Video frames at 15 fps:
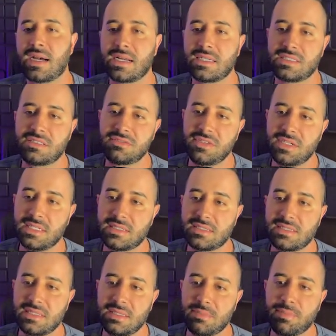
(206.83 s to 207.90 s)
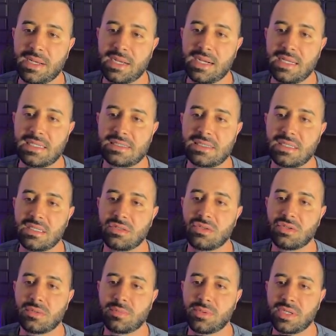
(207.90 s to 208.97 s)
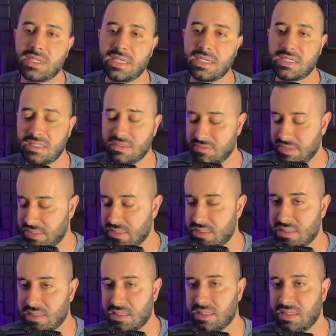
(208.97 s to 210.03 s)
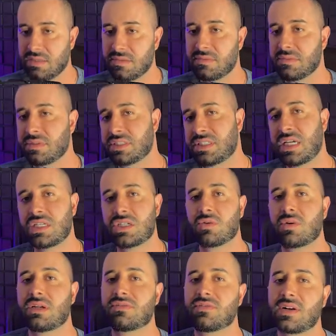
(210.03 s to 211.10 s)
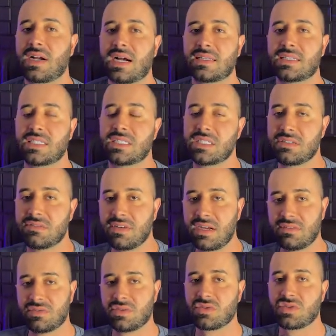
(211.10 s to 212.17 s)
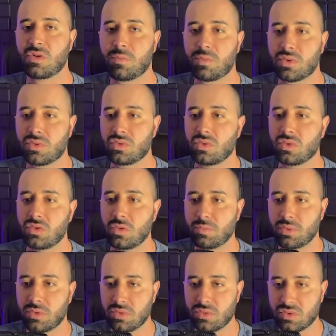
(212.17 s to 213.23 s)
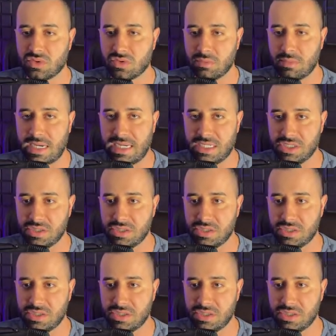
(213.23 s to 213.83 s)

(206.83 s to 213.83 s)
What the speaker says: and gaining followers better because this will bring in qualified people who are going to see your product at a low